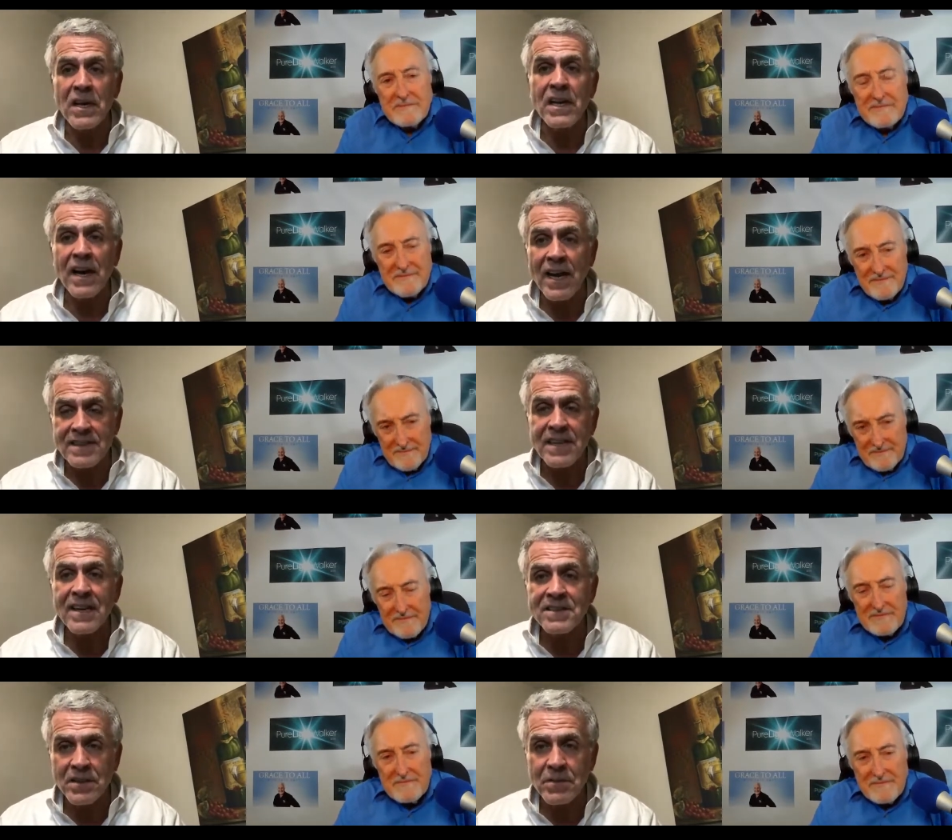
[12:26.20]
Speaker 1: what God
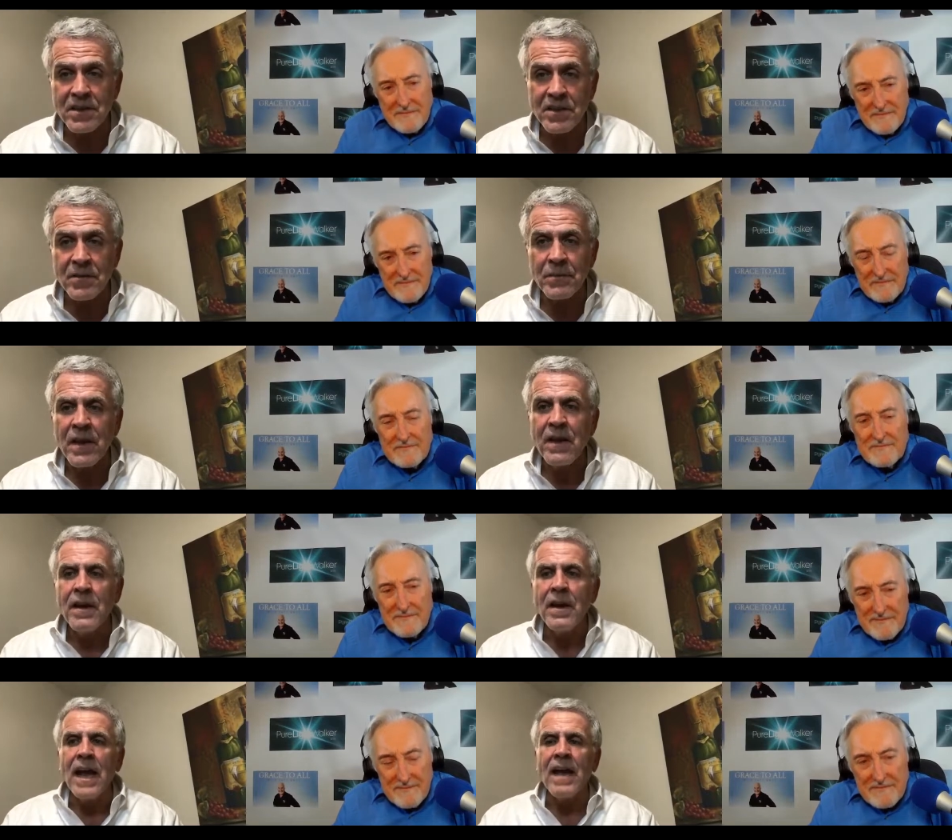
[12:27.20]
tells him to do,
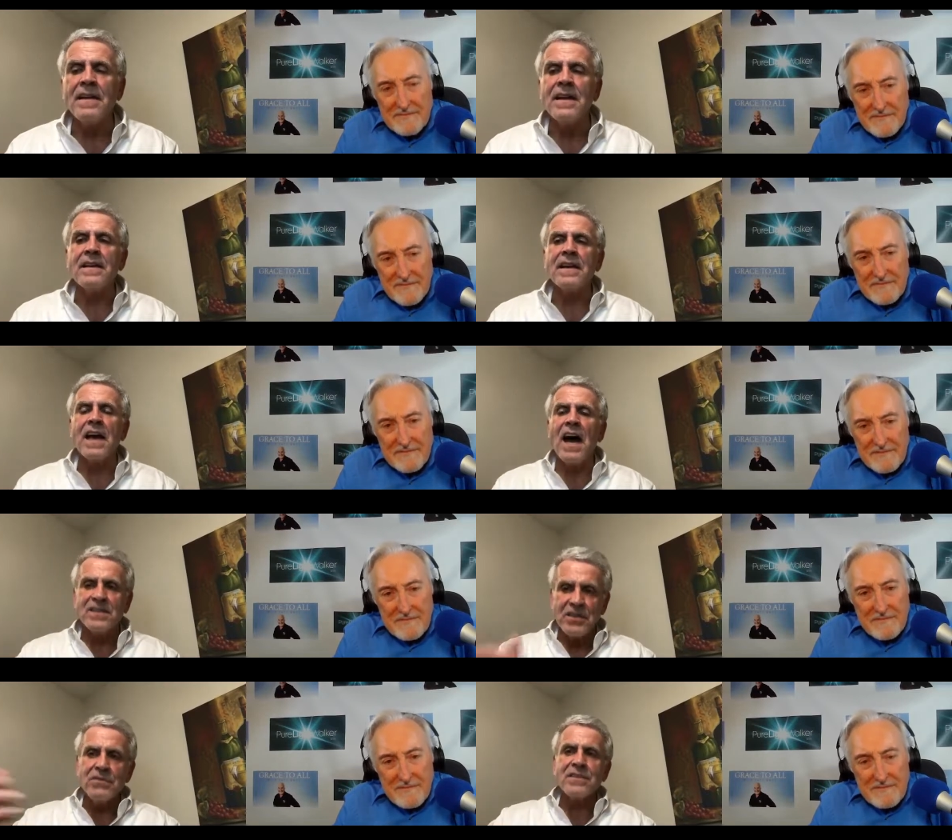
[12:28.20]
and that
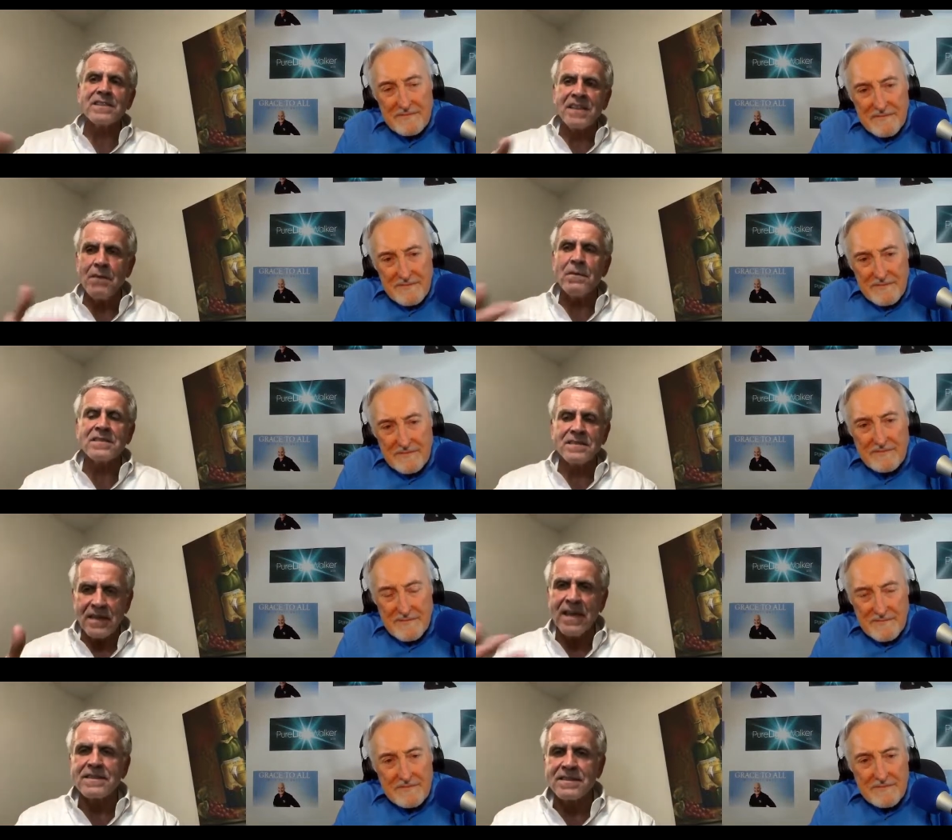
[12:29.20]
God uses him as
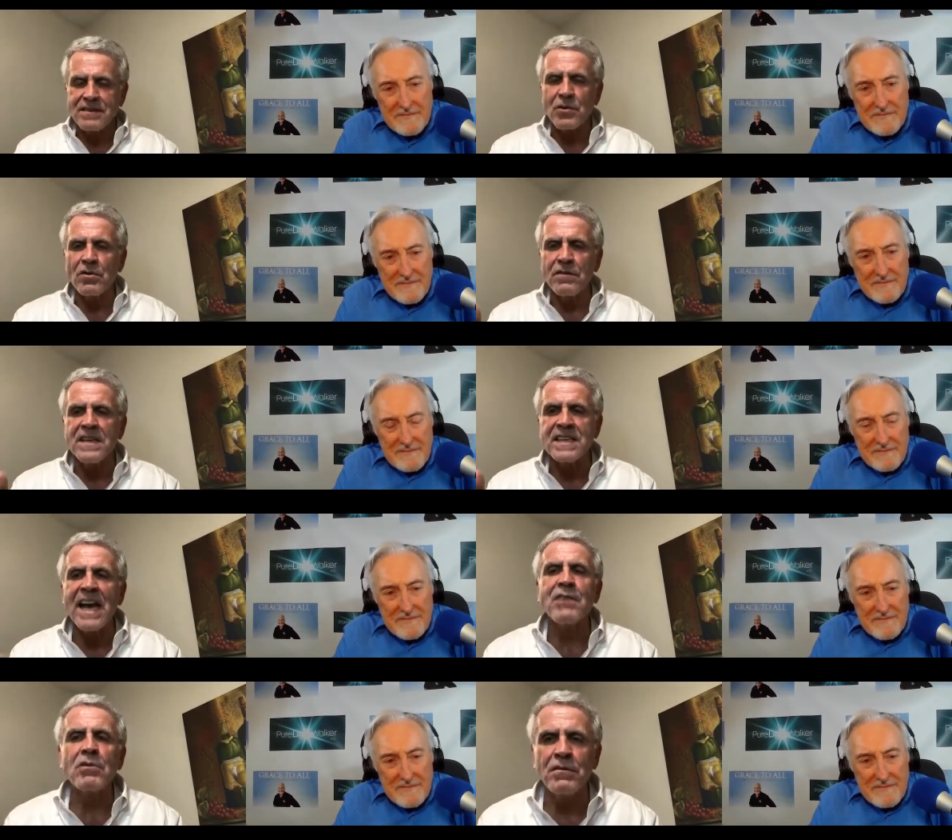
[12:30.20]
as sort of his
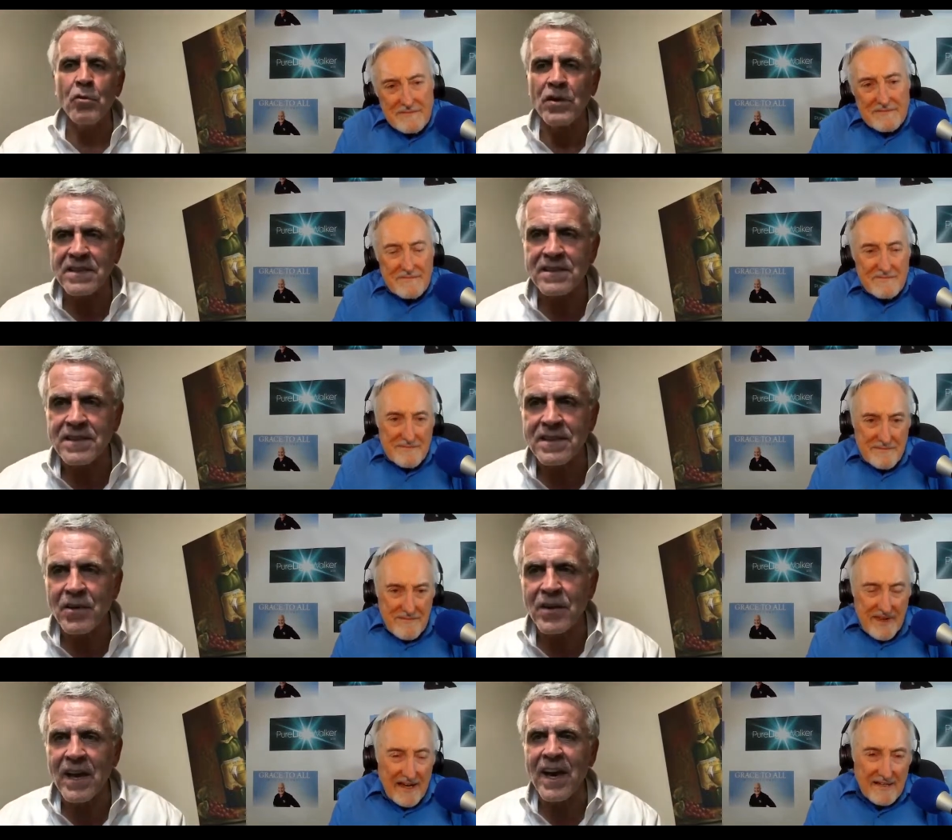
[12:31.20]
angry voice.
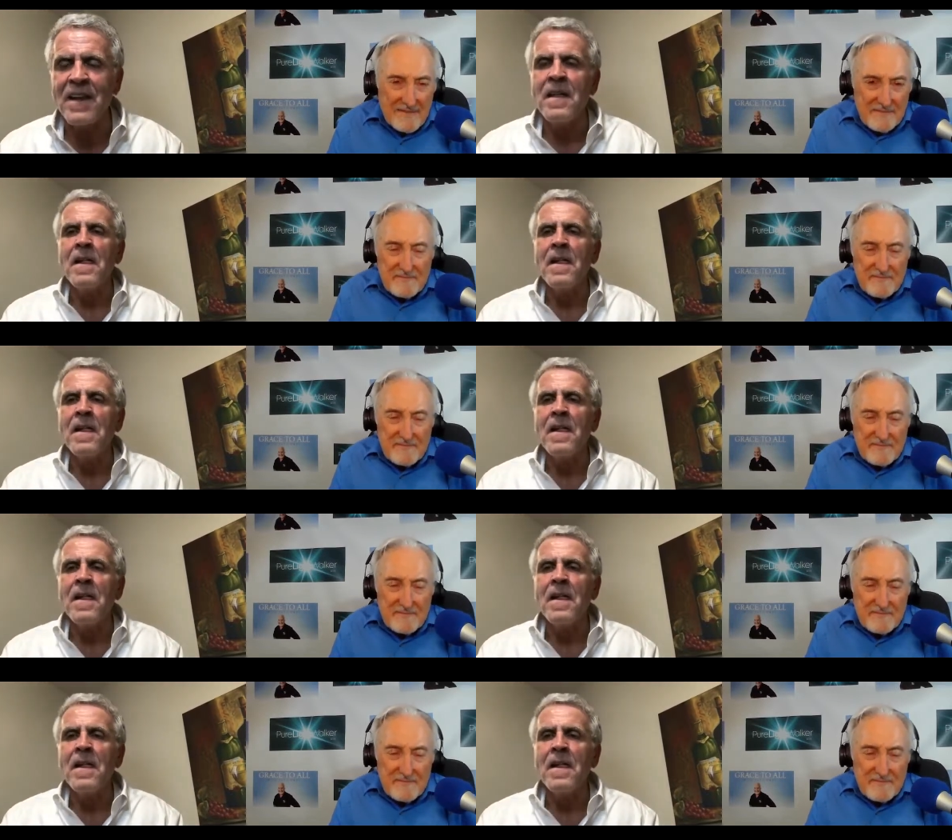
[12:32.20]
Okay,